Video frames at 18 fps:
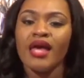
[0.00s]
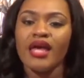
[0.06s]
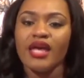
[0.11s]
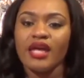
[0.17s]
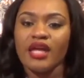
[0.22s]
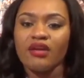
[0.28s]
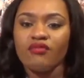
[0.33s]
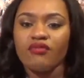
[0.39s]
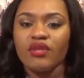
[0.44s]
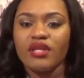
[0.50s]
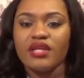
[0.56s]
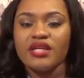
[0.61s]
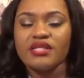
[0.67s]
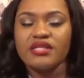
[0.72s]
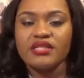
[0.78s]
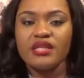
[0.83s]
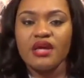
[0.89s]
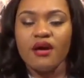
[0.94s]
he
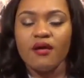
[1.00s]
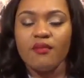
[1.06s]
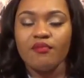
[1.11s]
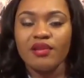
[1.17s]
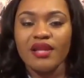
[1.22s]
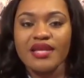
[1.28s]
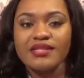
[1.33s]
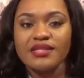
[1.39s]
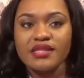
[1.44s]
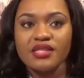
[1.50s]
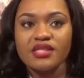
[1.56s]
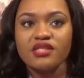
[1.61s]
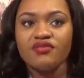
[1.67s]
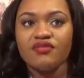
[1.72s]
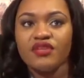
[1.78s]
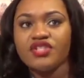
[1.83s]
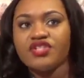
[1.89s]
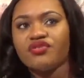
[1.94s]
released Blessings
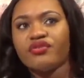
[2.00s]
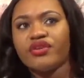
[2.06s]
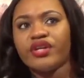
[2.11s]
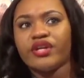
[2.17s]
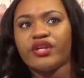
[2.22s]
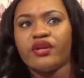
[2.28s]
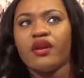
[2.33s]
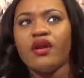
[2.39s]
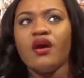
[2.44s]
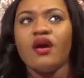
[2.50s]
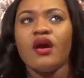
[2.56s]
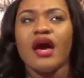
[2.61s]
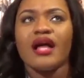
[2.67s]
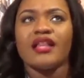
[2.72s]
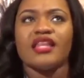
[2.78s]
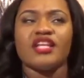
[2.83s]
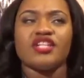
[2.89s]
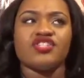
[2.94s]
featuring,
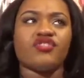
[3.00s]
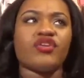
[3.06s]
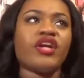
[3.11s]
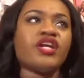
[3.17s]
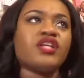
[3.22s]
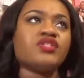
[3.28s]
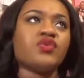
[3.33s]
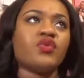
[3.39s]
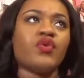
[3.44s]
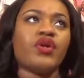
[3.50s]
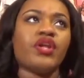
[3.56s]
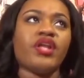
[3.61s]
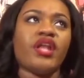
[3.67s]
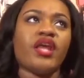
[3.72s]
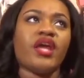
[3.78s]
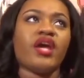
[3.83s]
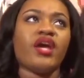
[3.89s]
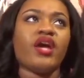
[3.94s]
I think Drake is on
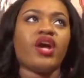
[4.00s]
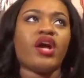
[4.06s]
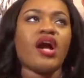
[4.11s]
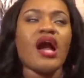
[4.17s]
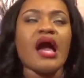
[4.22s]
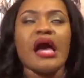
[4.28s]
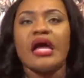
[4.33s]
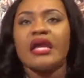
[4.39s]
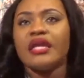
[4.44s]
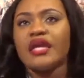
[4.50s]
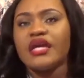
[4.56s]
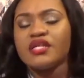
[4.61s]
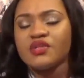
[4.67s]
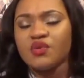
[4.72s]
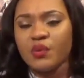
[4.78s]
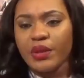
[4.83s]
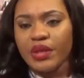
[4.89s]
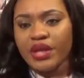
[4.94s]
there,
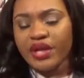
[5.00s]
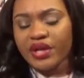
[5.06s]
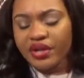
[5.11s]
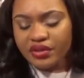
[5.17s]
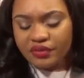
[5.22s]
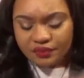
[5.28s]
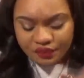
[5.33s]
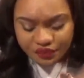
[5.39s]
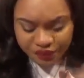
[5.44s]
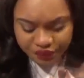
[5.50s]
Kanye's on there,